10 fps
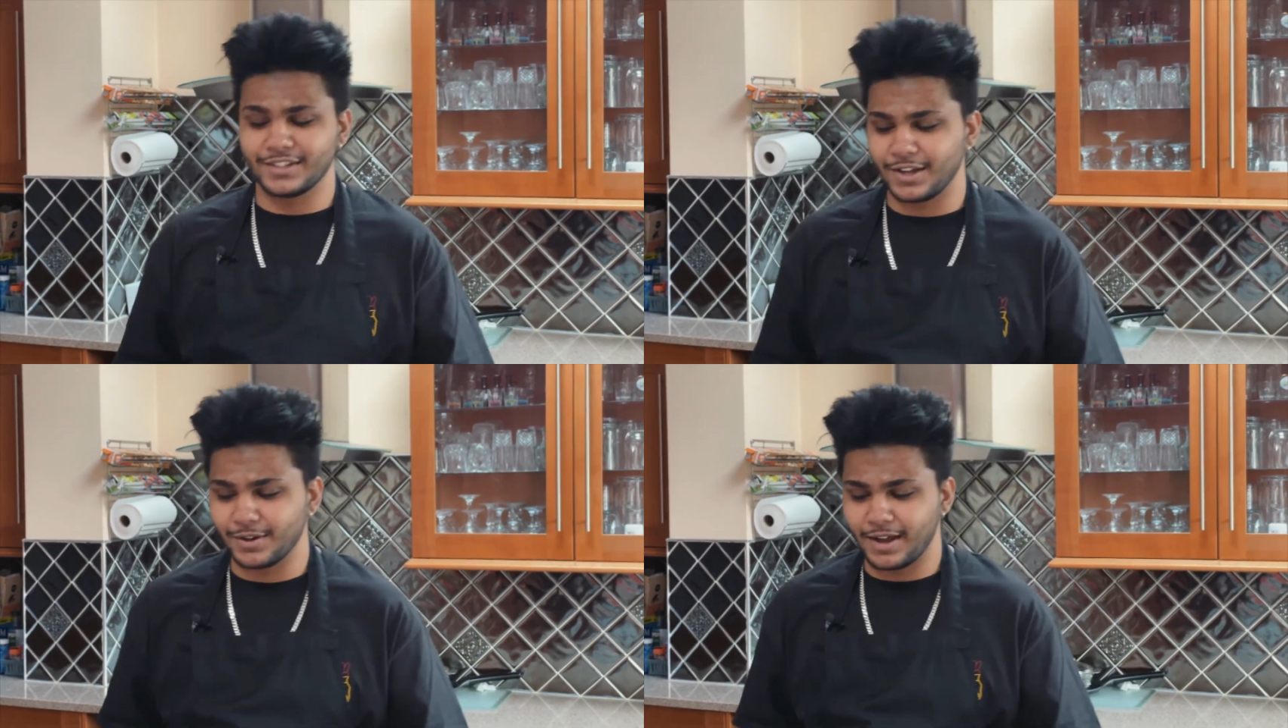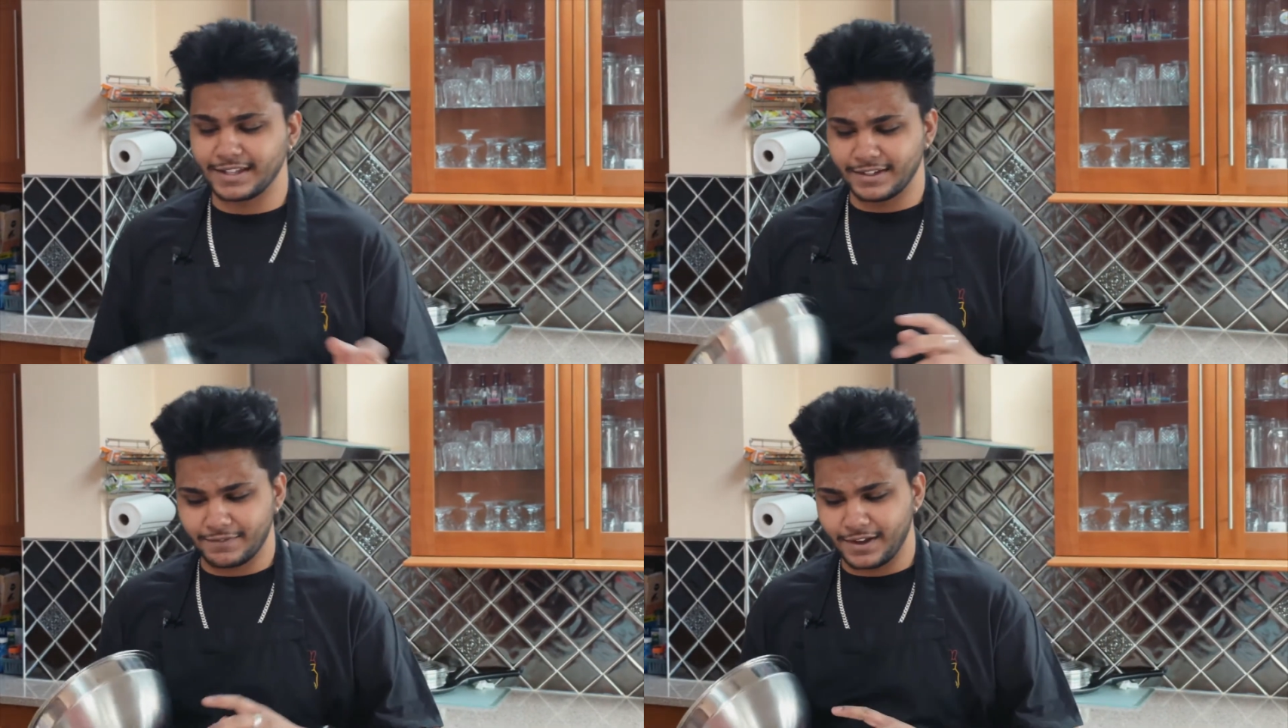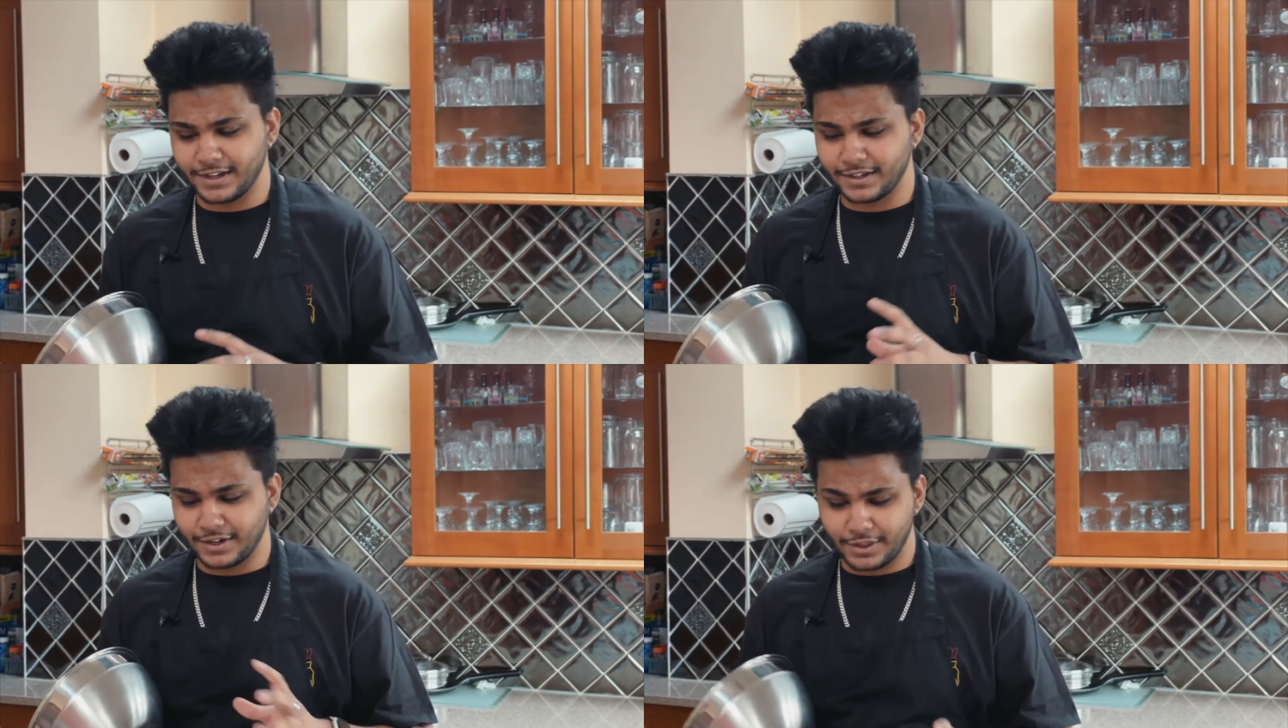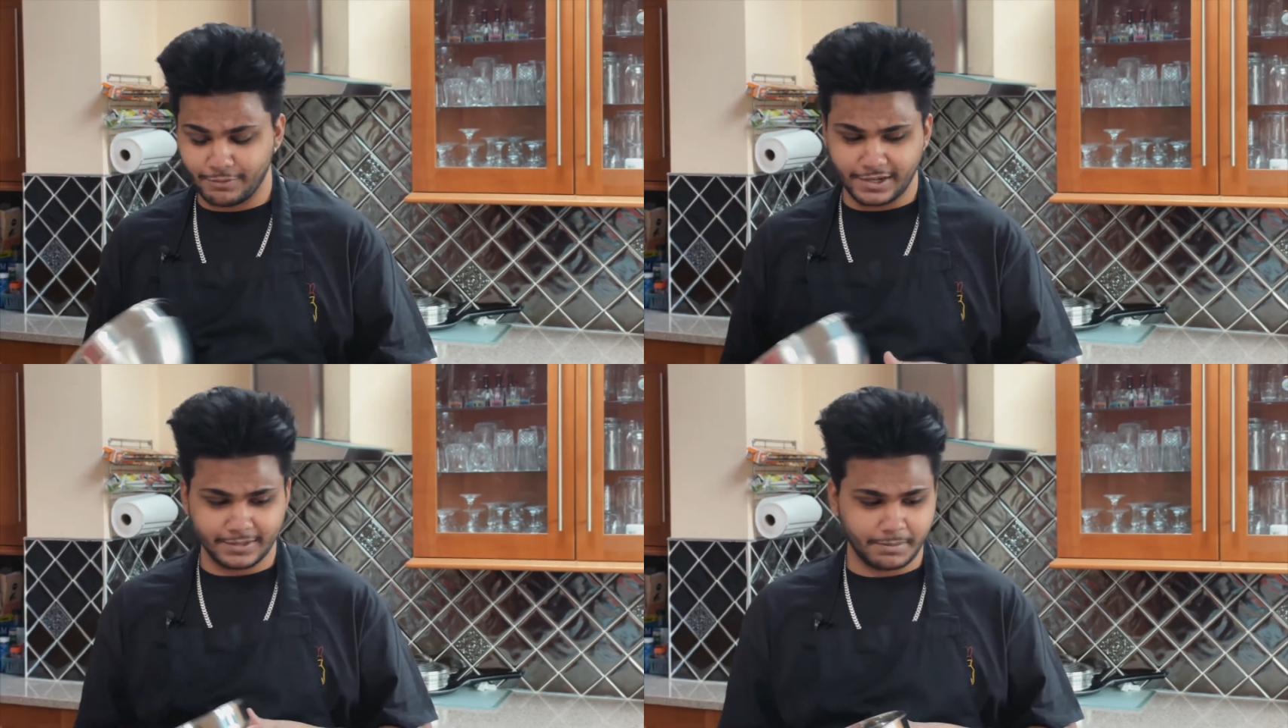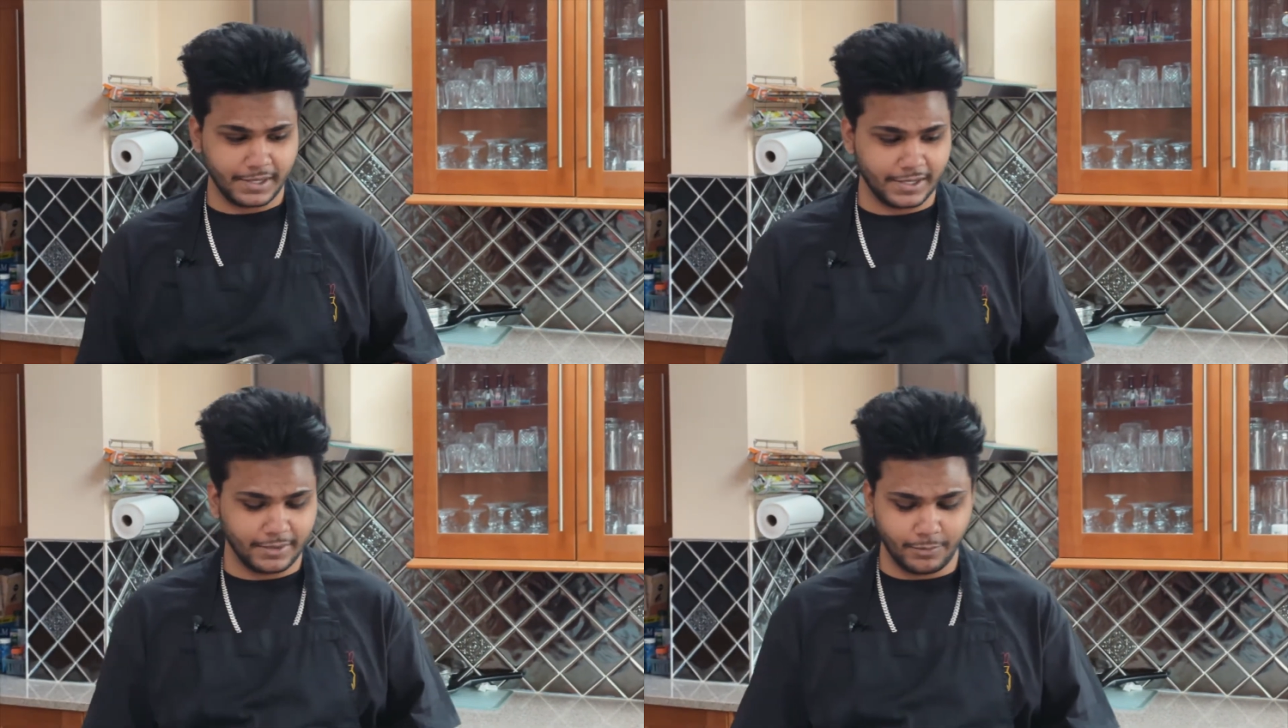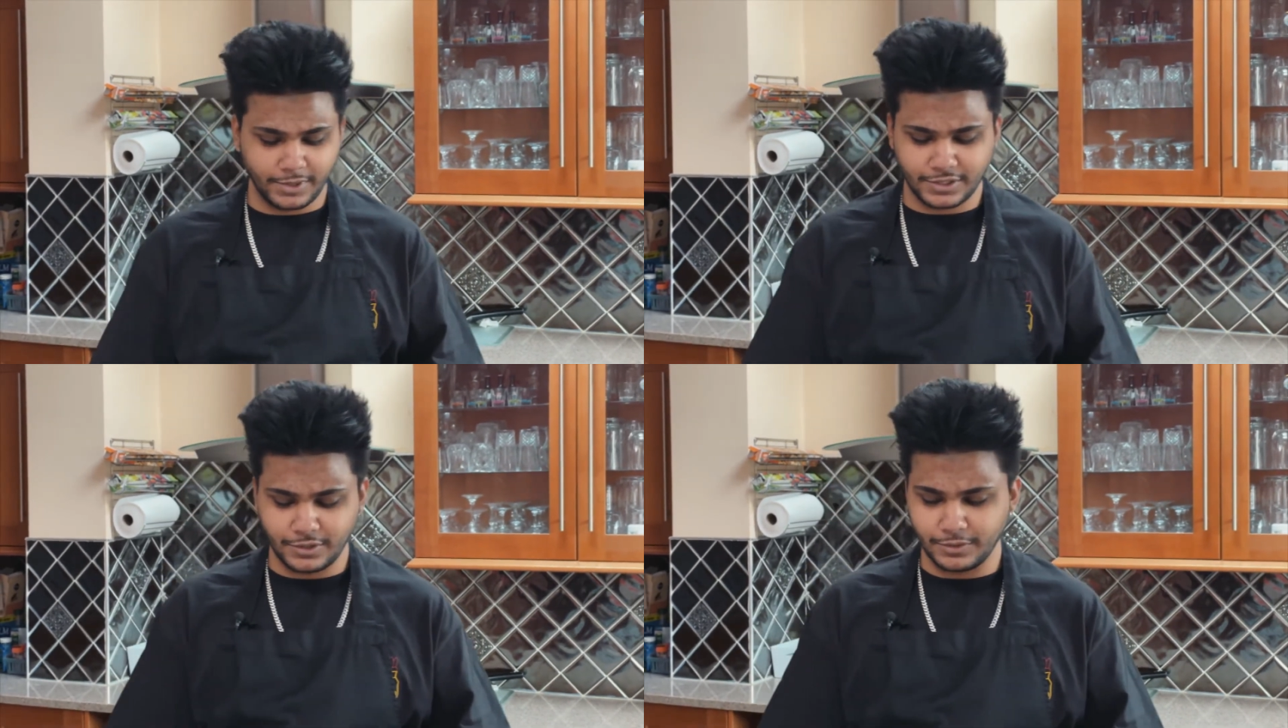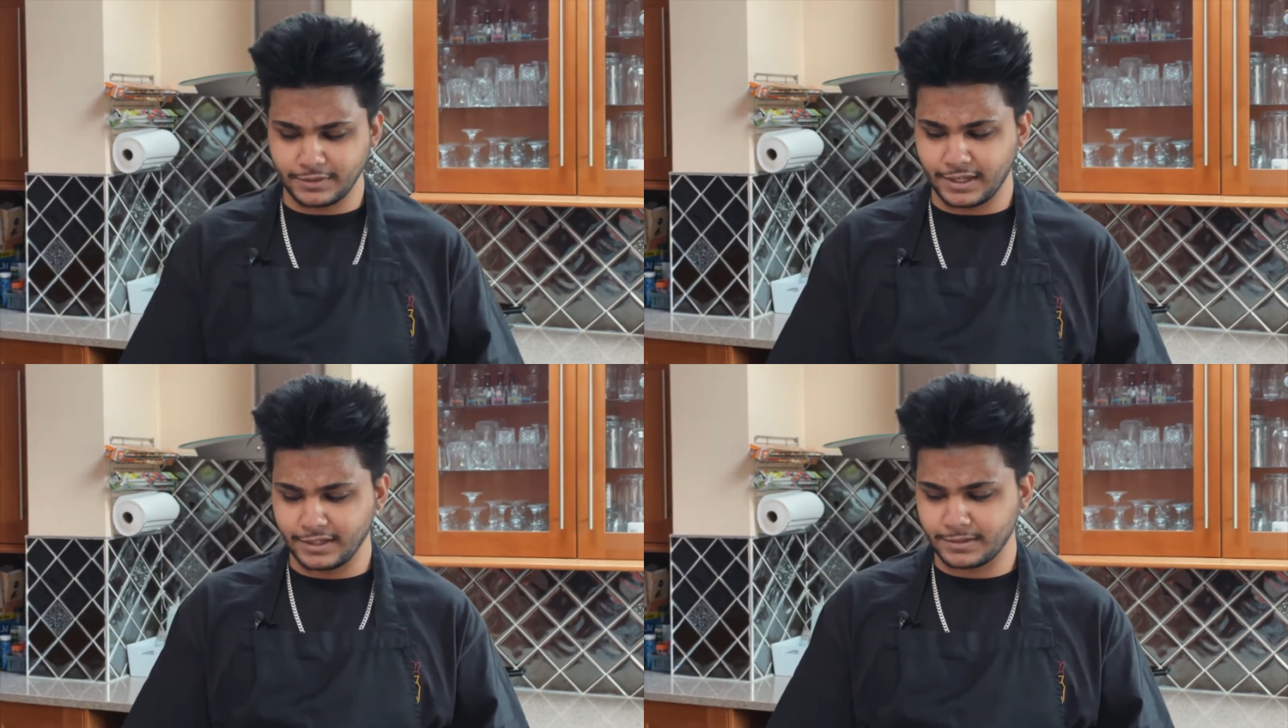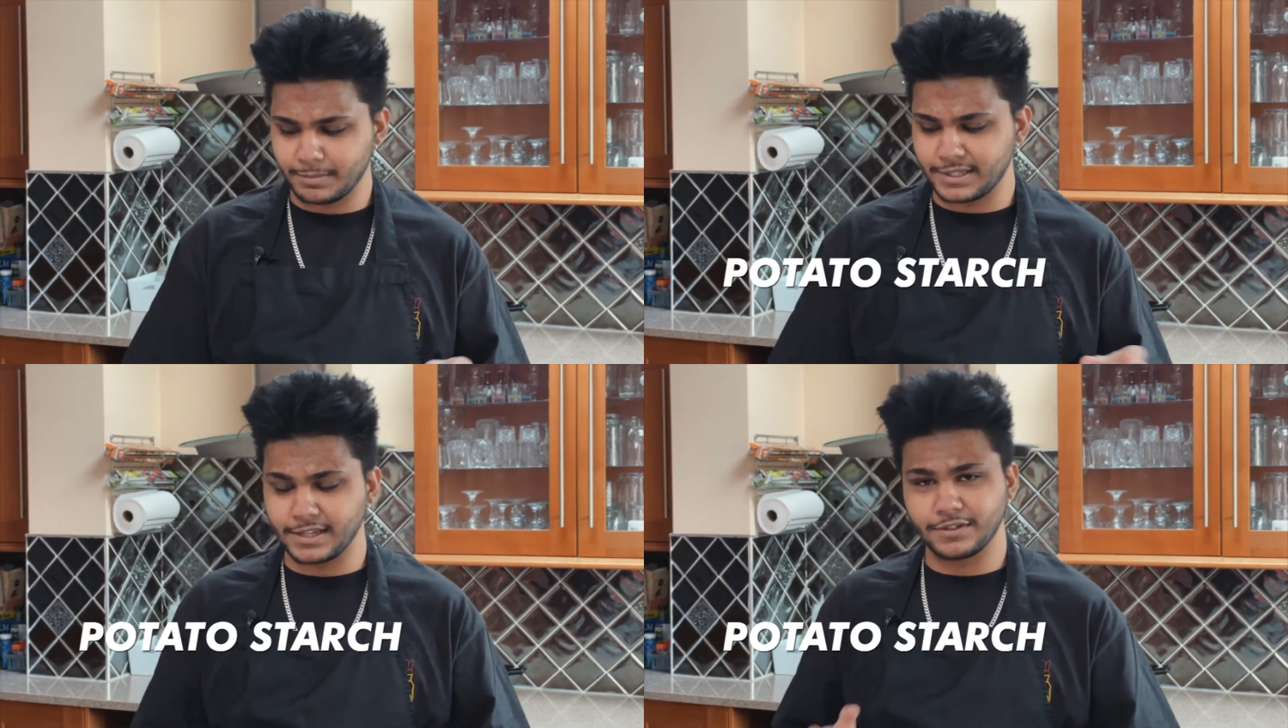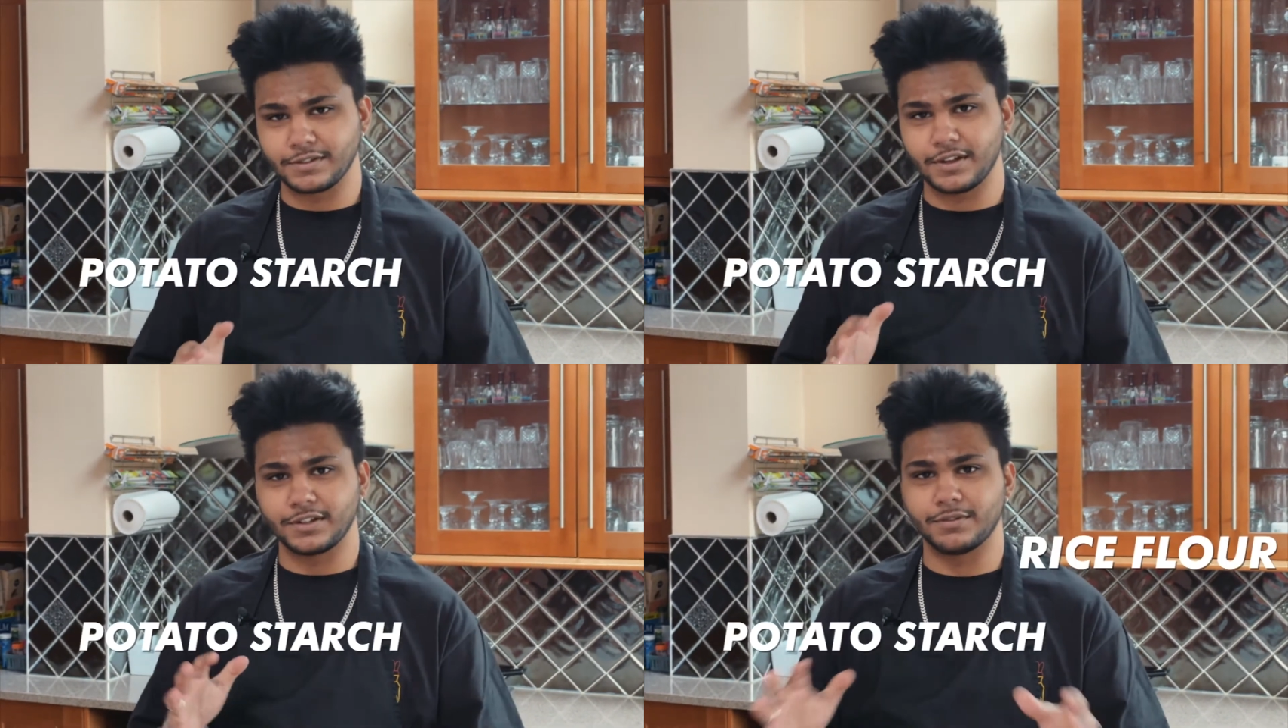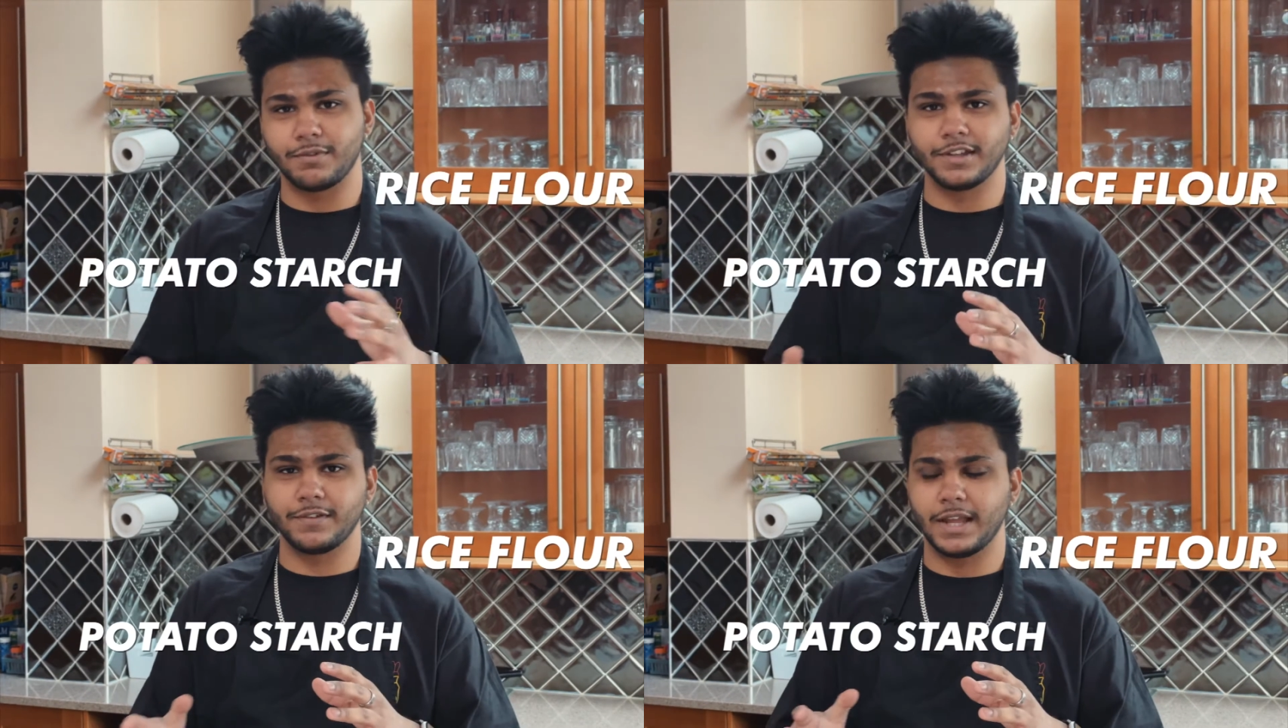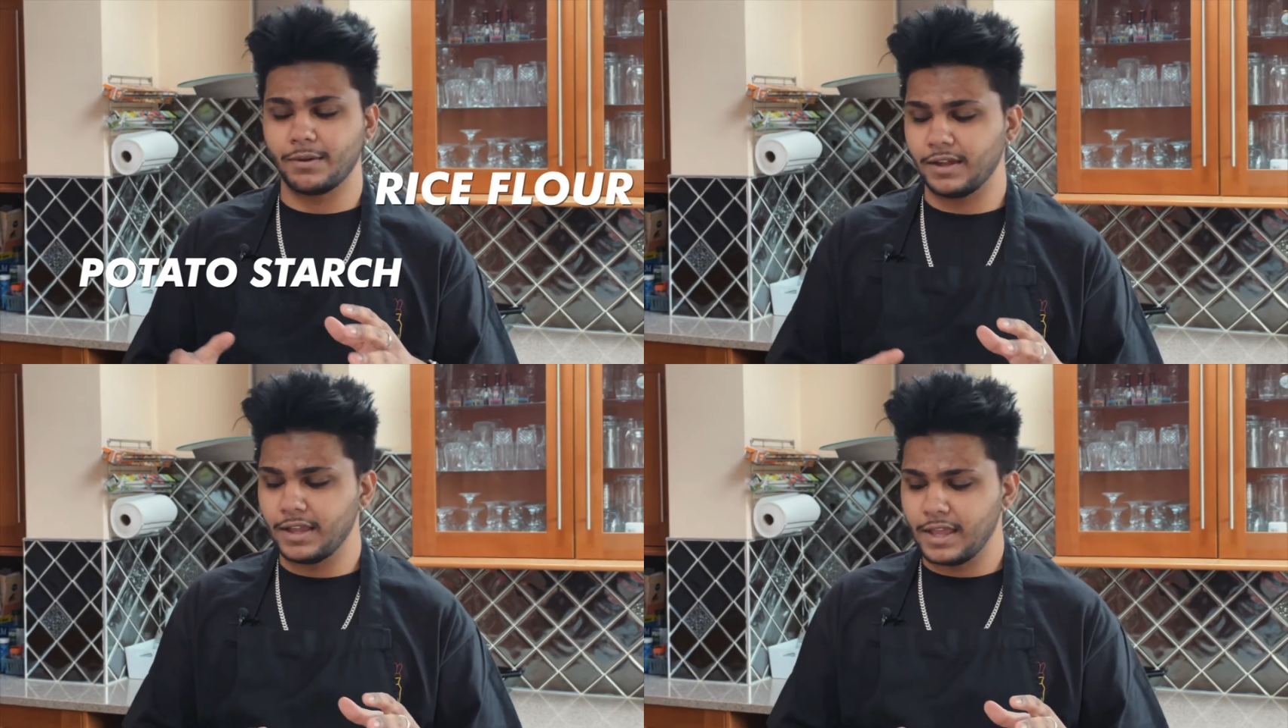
So I did find another recipe which uses potato starch and rice flour.